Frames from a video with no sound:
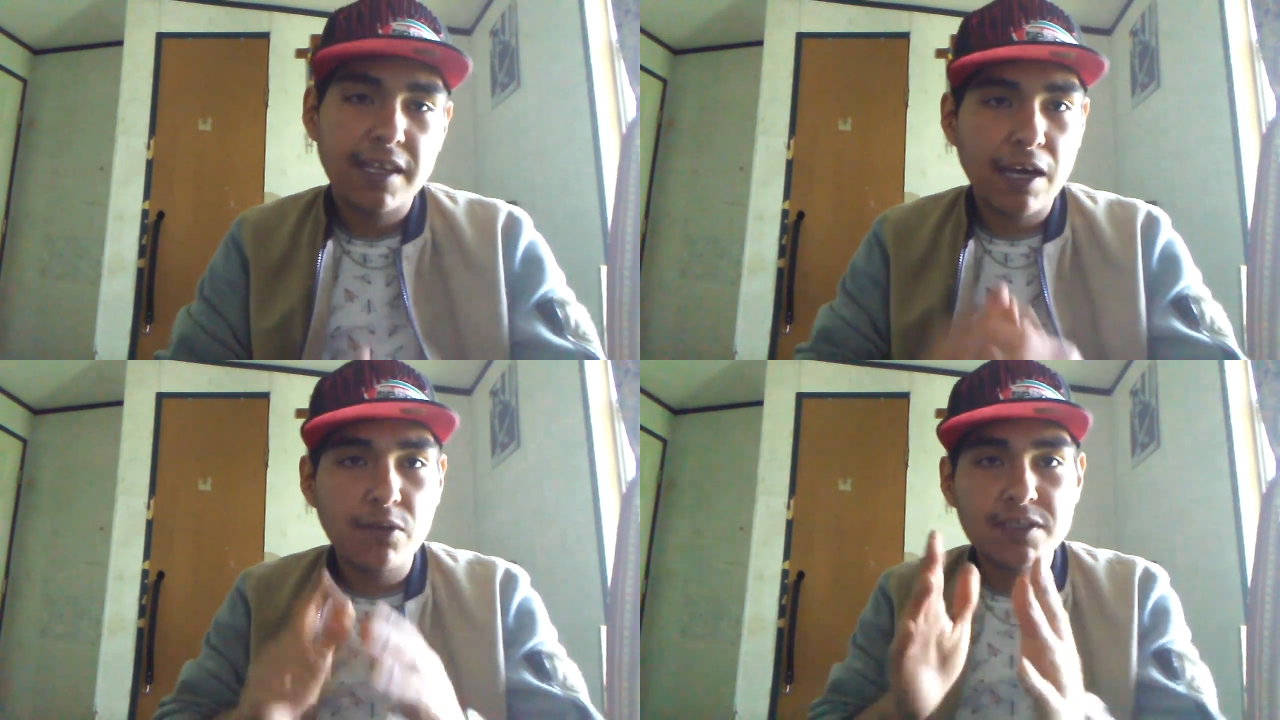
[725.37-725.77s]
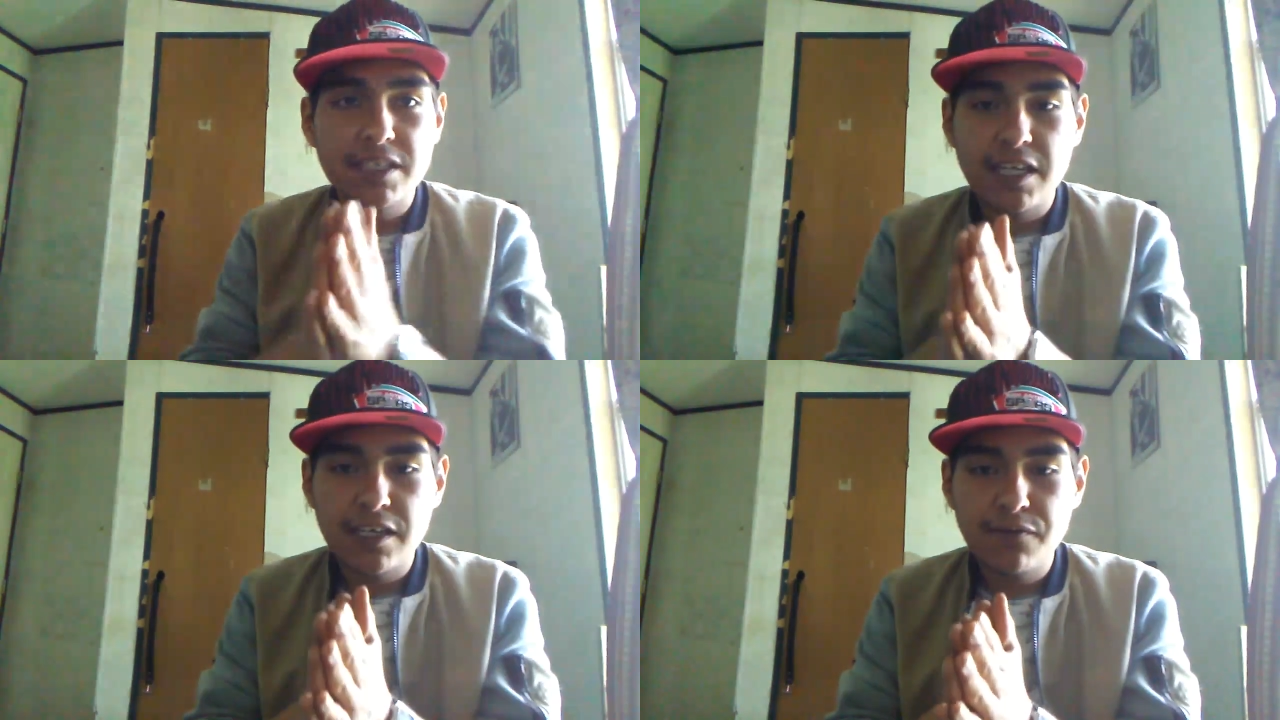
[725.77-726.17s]
That was
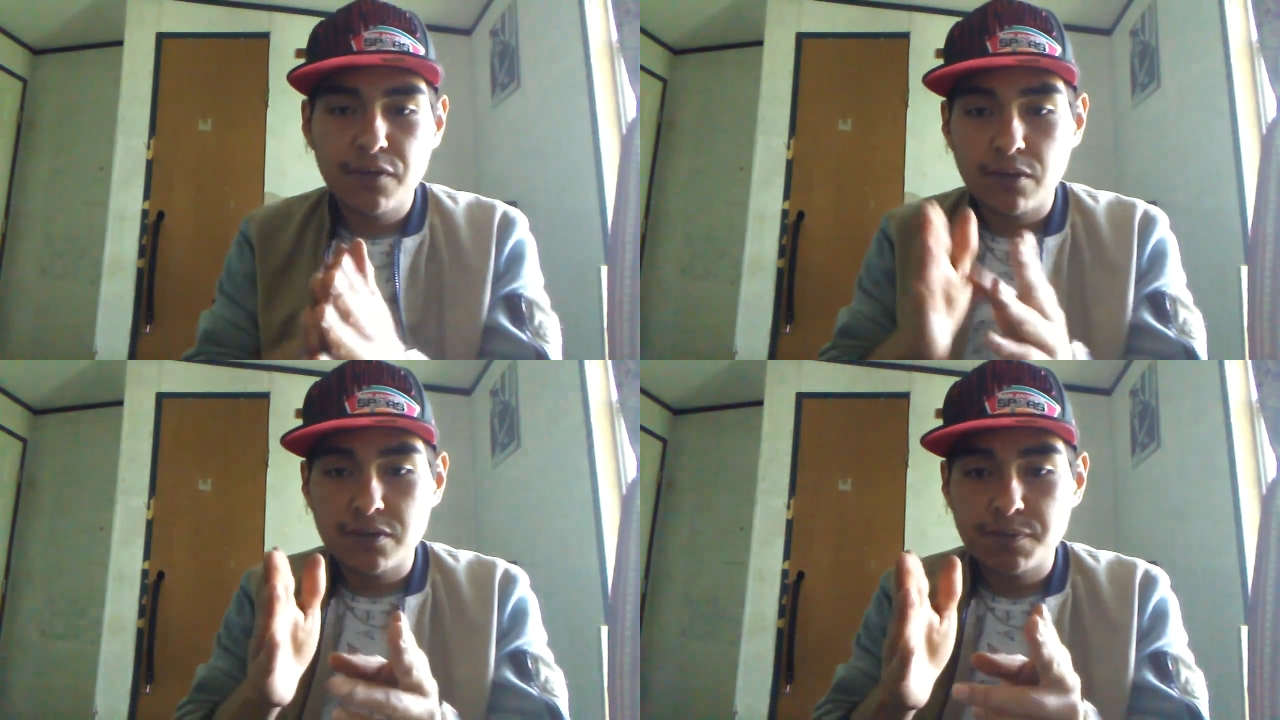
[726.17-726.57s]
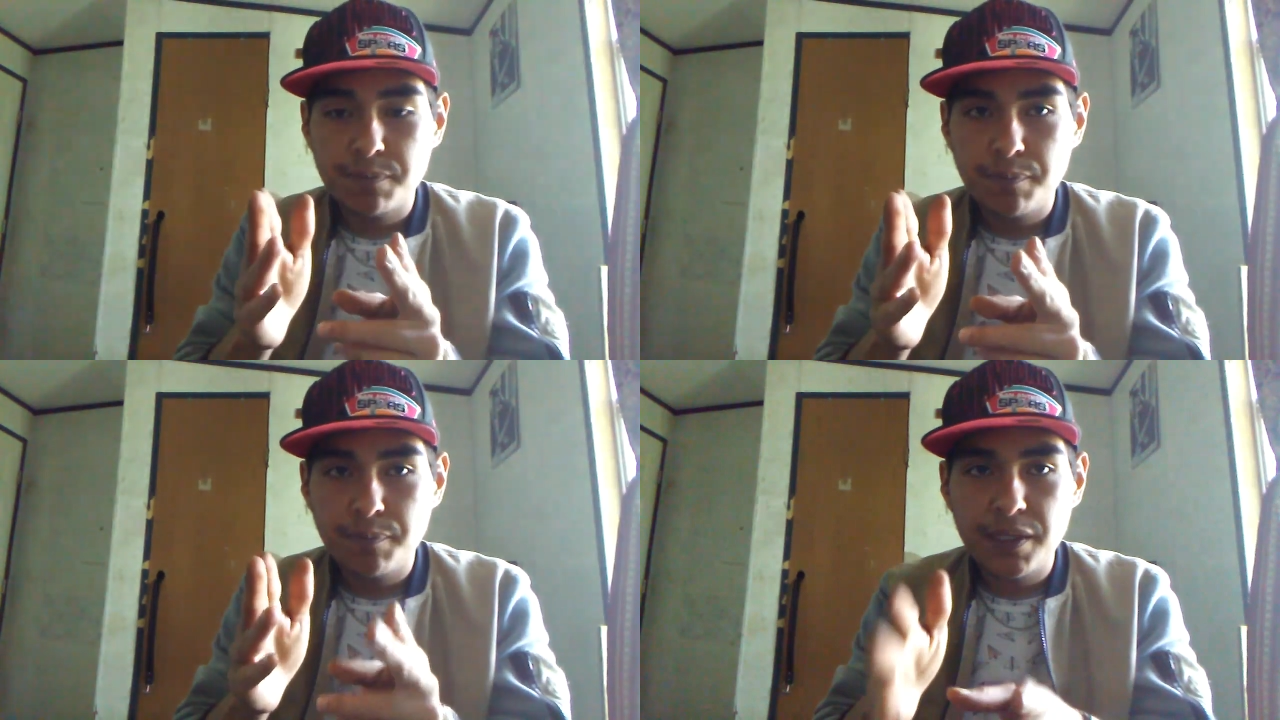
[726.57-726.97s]
the end for those
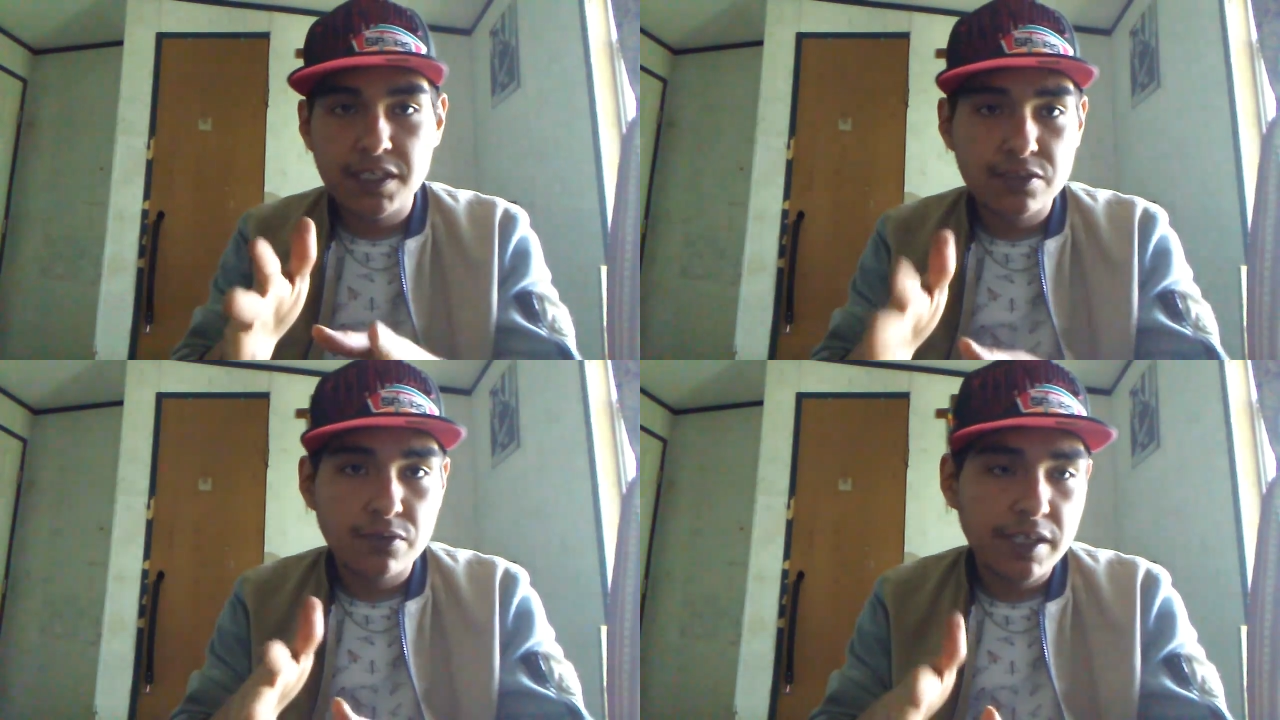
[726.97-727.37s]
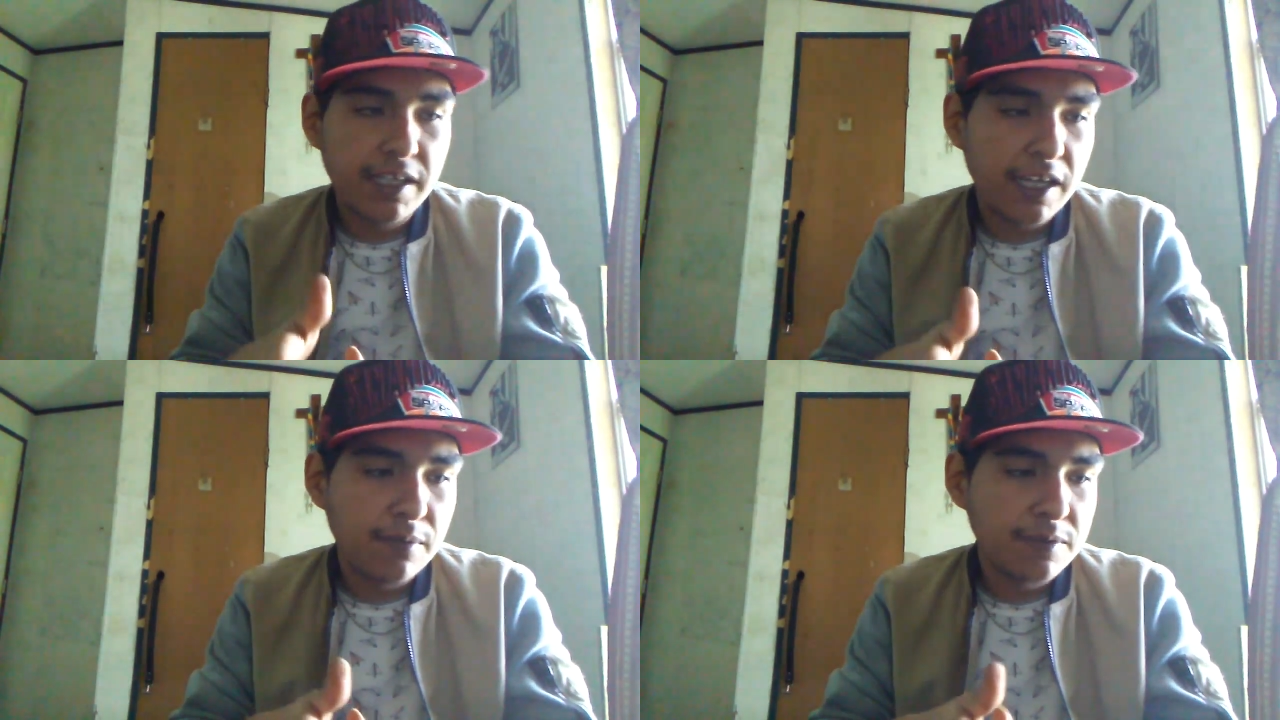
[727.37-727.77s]
PS3
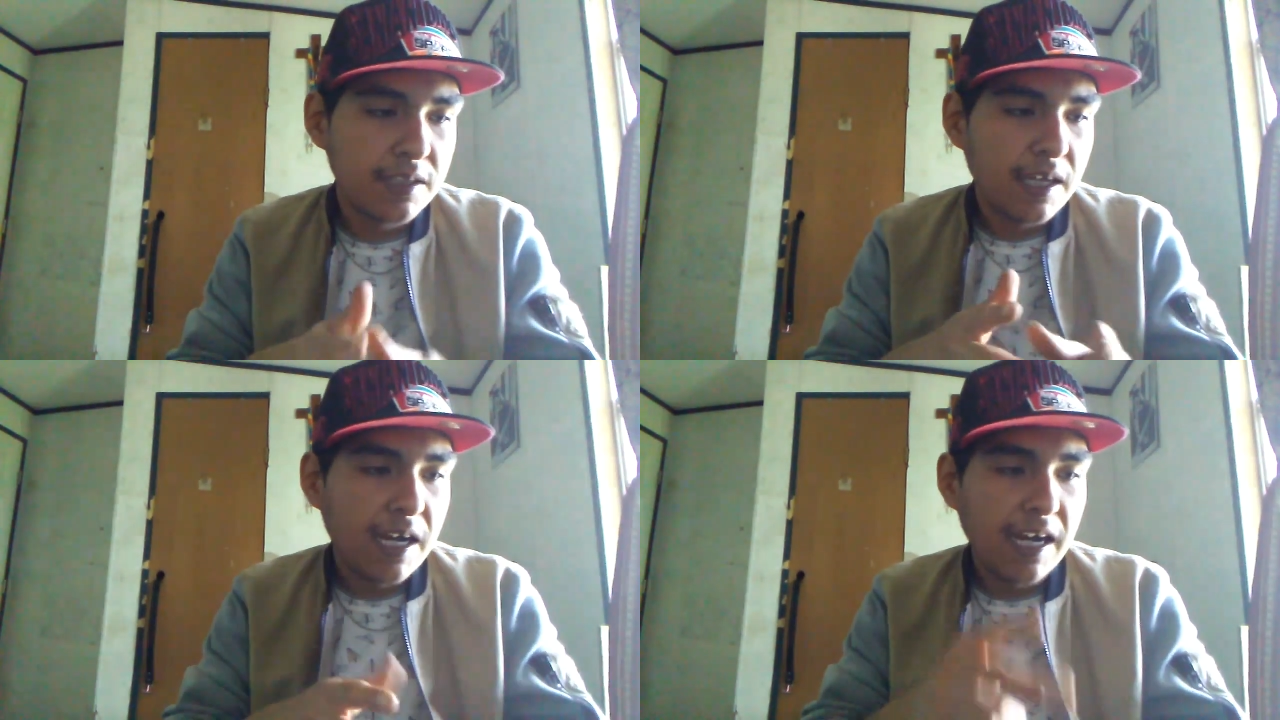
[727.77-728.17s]
games.